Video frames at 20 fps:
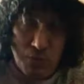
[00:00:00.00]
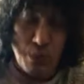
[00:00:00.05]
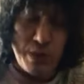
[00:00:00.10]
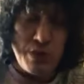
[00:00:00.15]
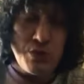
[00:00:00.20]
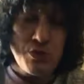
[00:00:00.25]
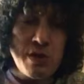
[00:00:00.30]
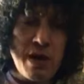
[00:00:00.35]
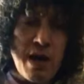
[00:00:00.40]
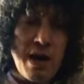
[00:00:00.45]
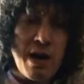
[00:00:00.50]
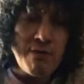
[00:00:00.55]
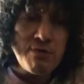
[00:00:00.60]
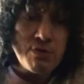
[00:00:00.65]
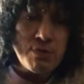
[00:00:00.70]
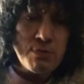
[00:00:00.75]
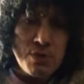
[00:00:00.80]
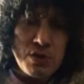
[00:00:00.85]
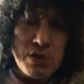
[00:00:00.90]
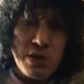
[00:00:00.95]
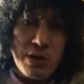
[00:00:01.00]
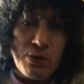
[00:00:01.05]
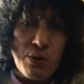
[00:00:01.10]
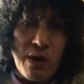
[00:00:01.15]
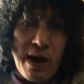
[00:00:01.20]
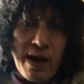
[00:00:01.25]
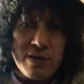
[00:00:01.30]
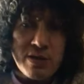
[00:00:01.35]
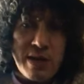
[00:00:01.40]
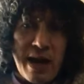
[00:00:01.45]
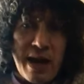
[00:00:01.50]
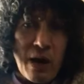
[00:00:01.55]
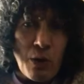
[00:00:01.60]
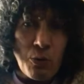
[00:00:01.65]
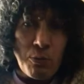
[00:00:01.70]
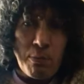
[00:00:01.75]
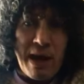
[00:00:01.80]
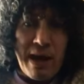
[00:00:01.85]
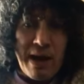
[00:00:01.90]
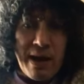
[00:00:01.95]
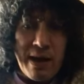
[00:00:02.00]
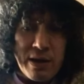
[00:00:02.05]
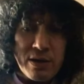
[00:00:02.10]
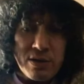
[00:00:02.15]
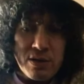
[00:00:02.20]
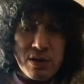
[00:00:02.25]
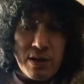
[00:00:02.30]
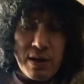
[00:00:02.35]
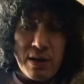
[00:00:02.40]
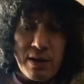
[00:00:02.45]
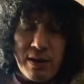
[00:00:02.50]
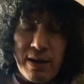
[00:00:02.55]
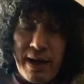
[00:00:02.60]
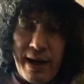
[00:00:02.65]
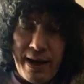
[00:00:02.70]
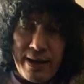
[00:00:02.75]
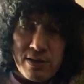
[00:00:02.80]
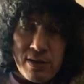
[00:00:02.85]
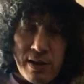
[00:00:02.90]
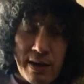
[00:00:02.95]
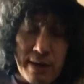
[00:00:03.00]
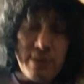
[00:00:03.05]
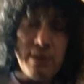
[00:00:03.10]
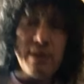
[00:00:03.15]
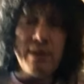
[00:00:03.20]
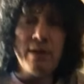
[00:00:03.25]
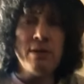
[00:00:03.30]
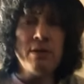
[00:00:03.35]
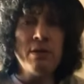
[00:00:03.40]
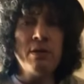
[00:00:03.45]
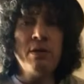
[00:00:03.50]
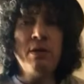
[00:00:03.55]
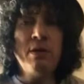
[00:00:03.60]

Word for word: We used to have some seagrass outbacks and hats like that.